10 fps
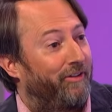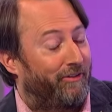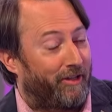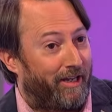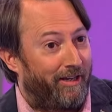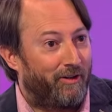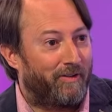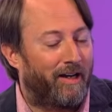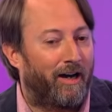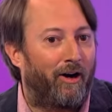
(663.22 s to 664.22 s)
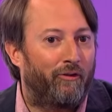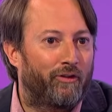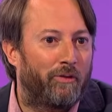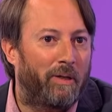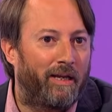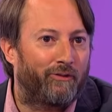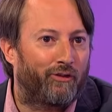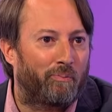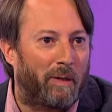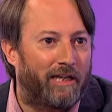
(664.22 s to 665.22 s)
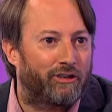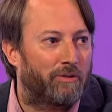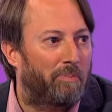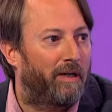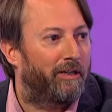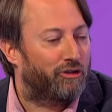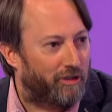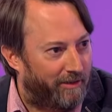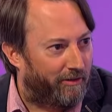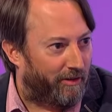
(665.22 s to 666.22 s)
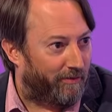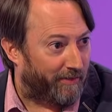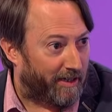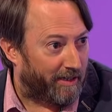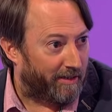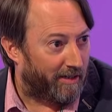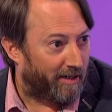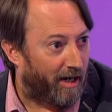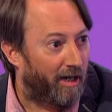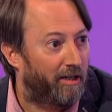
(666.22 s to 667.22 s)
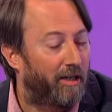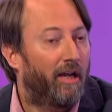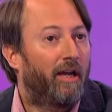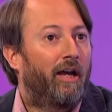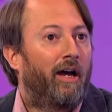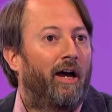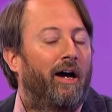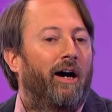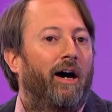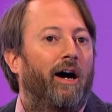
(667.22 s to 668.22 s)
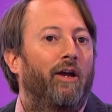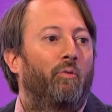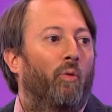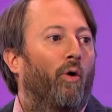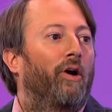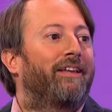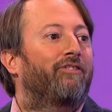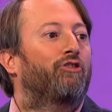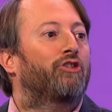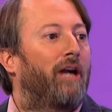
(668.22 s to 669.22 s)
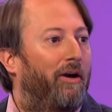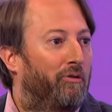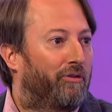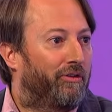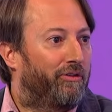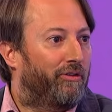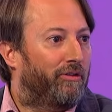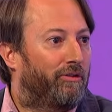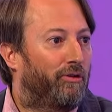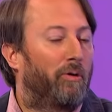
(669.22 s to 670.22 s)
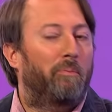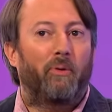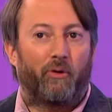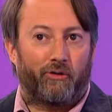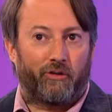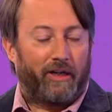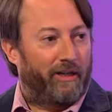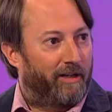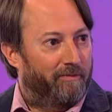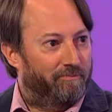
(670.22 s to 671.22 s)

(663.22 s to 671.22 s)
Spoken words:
is Zaid. After being splashed by a transit van, I wore his trousers to a book signing.